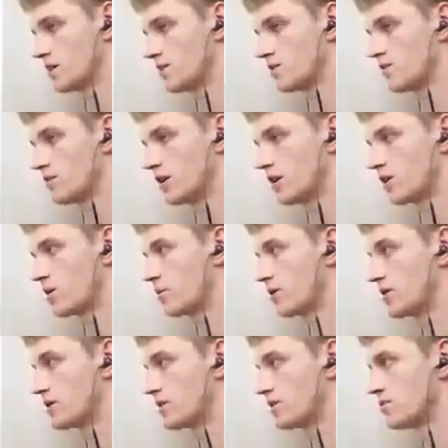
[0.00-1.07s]
1
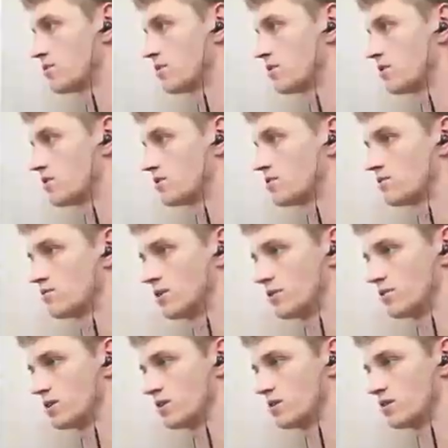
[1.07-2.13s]
kilometer to... Wait,
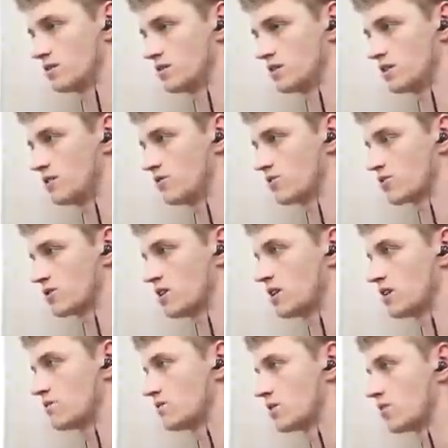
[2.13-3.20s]
what? No, there's
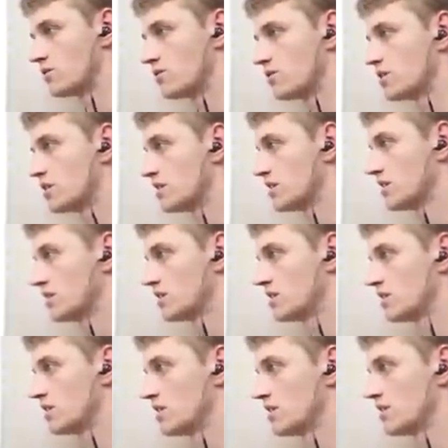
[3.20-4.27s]
not, bro.
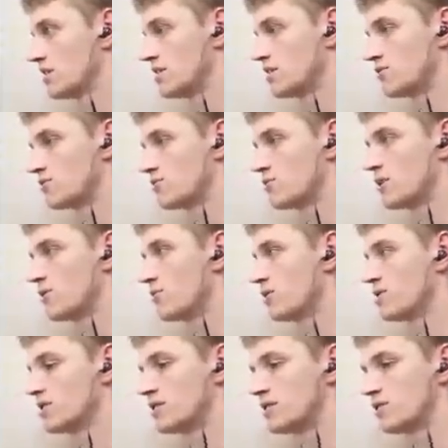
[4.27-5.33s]

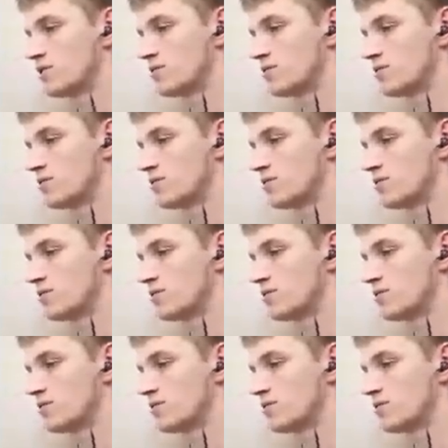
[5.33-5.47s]
Where's the